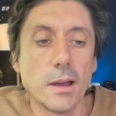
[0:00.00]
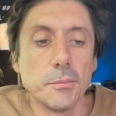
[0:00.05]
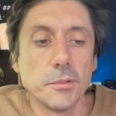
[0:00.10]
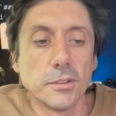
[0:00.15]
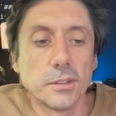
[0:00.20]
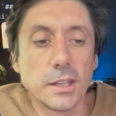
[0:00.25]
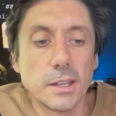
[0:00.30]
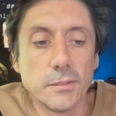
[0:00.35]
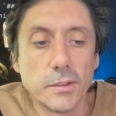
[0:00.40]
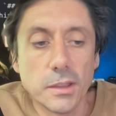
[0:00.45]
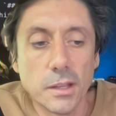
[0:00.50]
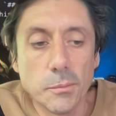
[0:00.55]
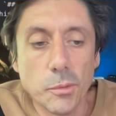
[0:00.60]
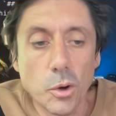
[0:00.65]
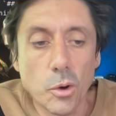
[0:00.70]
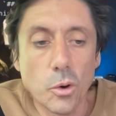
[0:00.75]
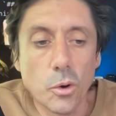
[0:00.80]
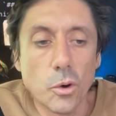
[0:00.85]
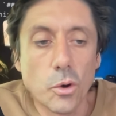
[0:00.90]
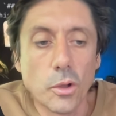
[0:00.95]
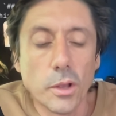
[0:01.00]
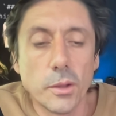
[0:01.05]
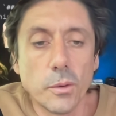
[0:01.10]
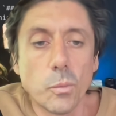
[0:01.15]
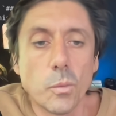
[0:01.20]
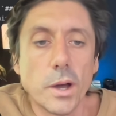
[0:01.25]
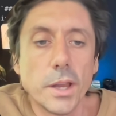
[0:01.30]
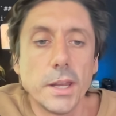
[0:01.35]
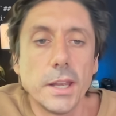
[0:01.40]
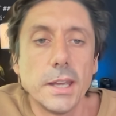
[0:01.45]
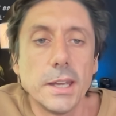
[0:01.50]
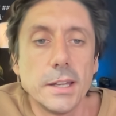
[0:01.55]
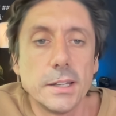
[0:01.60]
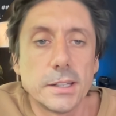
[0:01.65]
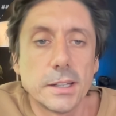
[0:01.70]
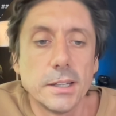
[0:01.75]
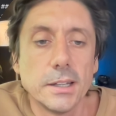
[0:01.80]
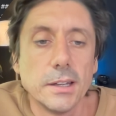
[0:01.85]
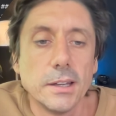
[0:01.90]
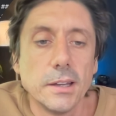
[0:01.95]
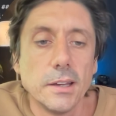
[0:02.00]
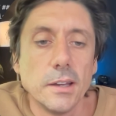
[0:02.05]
I'm just giving them all in one hit.